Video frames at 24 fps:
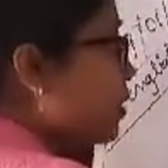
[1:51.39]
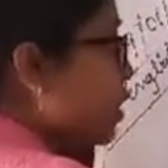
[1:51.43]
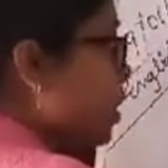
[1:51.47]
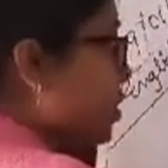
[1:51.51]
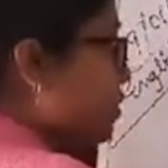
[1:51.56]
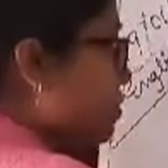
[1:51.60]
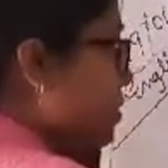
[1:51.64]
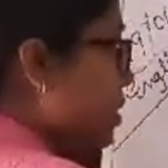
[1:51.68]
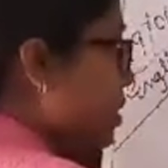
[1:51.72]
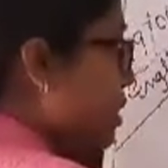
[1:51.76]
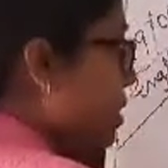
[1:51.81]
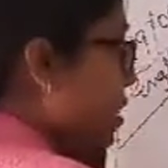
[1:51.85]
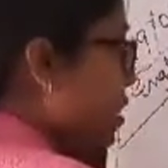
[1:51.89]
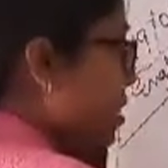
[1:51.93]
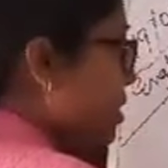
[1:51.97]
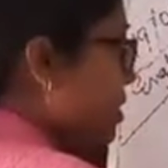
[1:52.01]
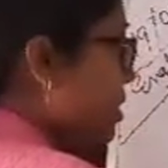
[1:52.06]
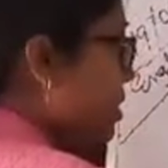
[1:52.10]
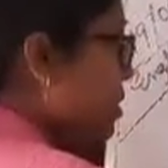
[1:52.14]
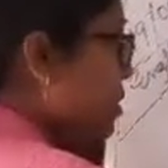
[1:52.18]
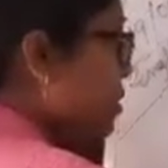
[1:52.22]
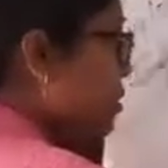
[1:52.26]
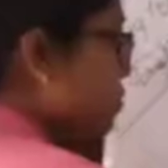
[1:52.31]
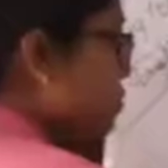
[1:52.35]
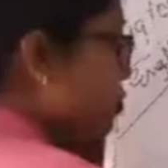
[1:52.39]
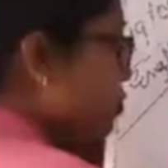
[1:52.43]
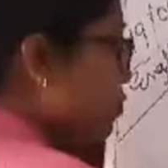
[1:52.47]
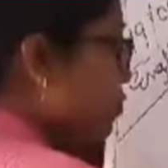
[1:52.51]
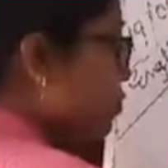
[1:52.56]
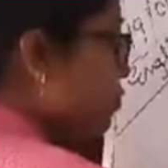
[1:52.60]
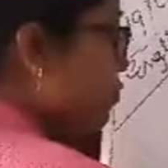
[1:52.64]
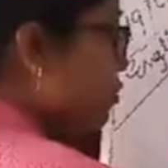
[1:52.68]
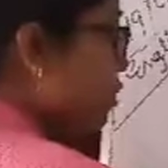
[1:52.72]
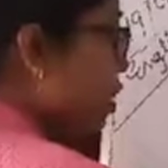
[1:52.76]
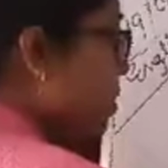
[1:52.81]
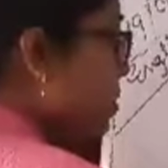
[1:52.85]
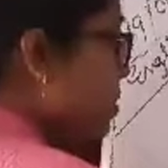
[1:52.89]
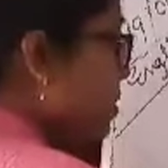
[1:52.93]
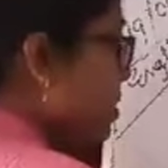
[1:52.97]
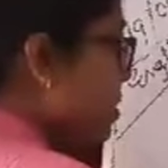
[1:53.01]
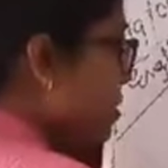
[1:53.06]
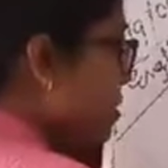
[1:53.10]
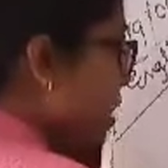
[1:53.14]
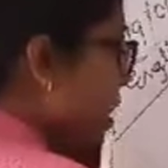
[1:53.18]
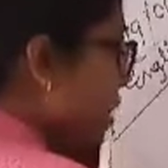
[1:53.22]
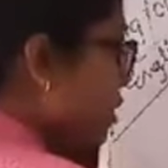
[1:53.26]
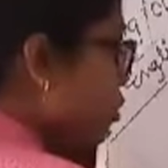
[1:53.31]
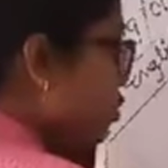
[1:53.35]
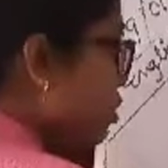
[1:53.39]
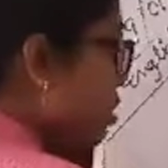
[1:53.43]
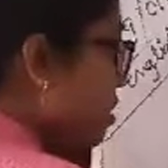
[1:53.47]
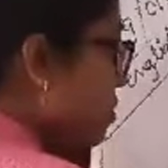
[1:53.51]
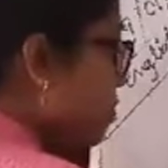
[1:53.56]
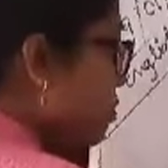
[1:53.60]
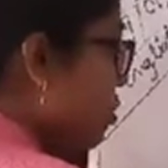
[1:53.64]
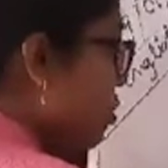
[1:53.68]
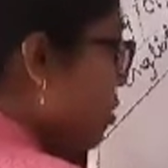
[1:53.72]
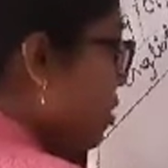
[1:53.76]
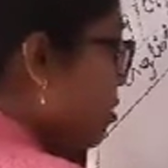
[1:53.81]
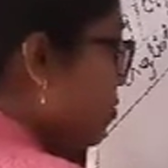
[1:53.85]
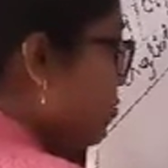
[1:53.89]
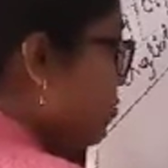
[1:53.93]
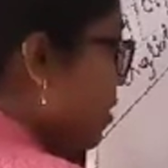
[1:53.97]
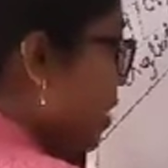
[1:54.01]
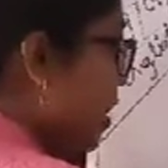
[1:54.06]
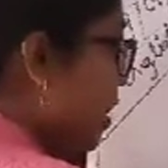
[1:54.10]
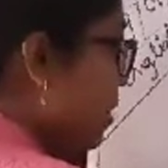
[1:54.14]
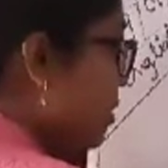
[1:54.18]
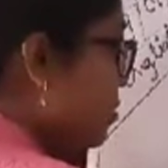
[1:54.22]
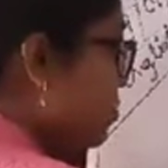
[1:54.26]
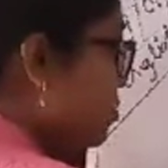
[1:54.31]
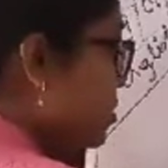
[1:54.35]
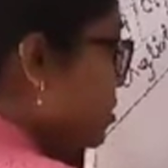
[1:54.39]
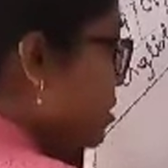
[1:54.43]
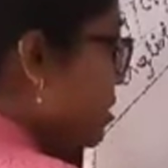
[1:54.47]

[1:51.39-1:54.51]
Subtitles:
verb. This verb is actually modifying, you